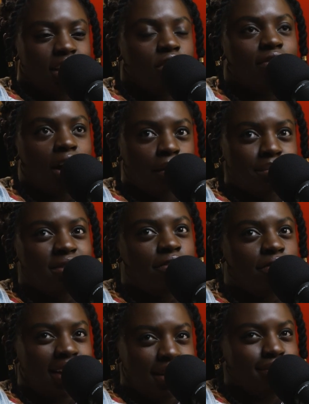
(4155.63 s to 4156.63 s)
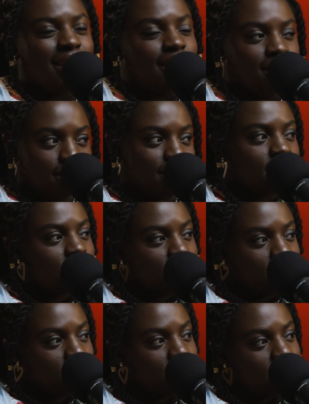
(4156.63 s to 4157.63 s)
you've helped me fight my
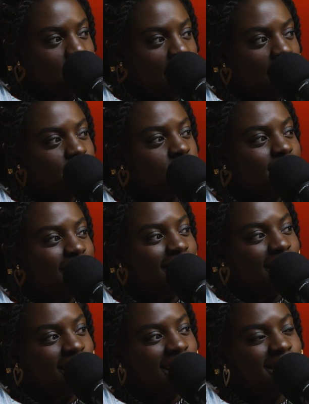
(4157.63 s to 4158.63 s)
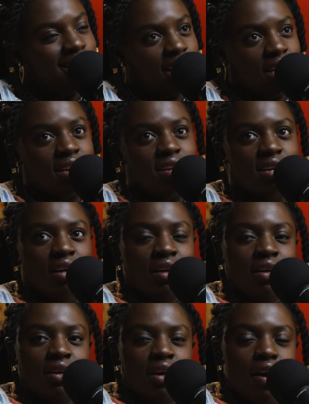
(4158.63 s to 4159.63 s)
demons. I think,
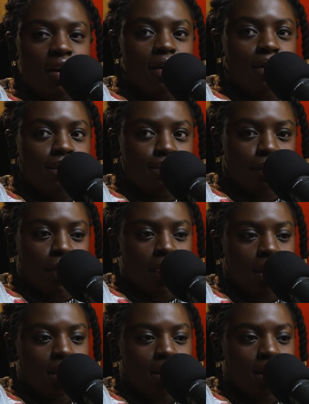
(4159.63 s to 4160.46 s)
again,